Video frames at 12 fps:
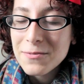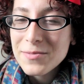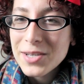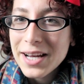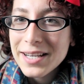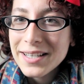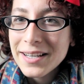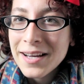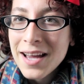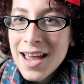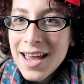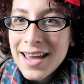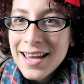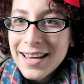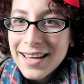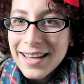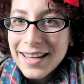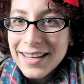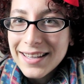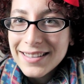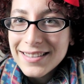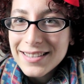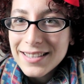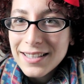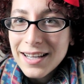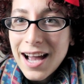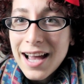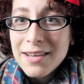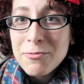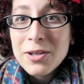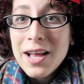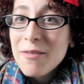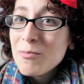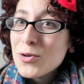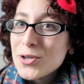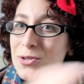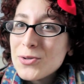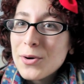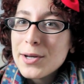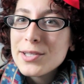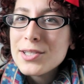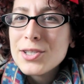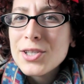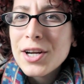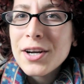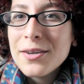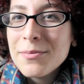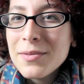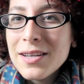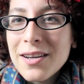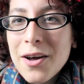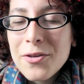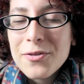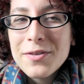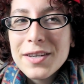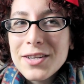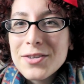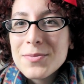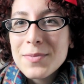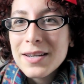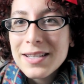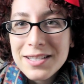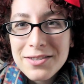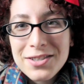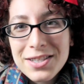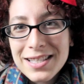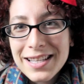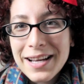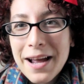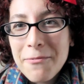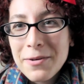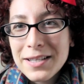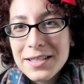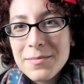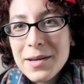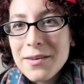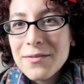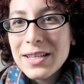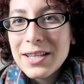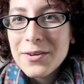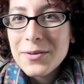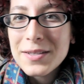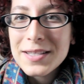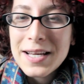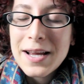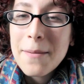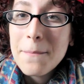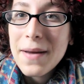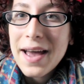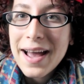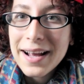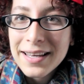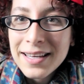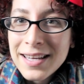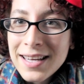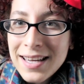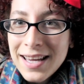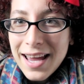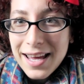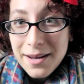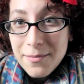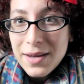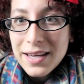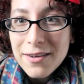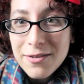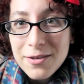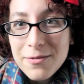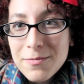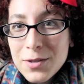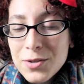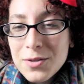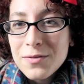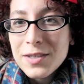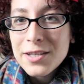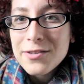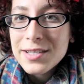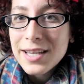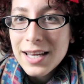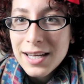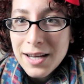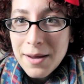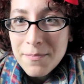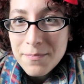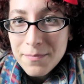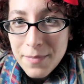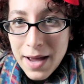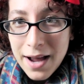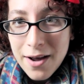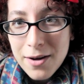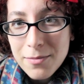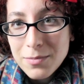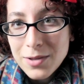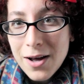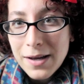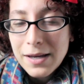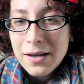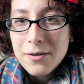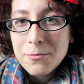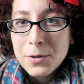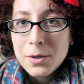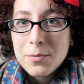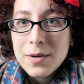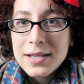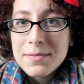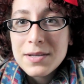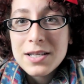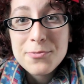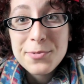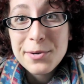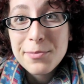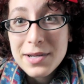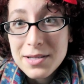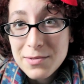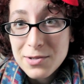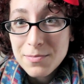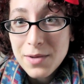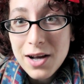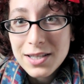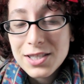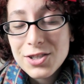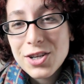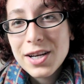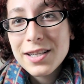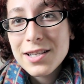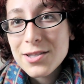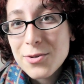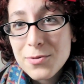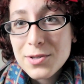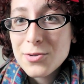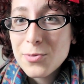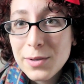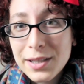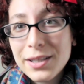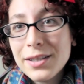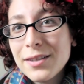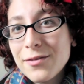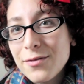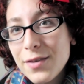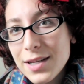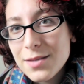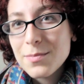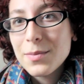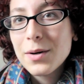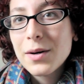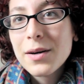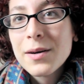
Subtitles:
from China. And I will have more stories to share in other videos, but this is just like, I wanted to make a video to say I'm back, and I'm making YouTube videos again, and I'm back on blogging on WordPress, because WordPress was blocked in China, so was Twitter and Facebook.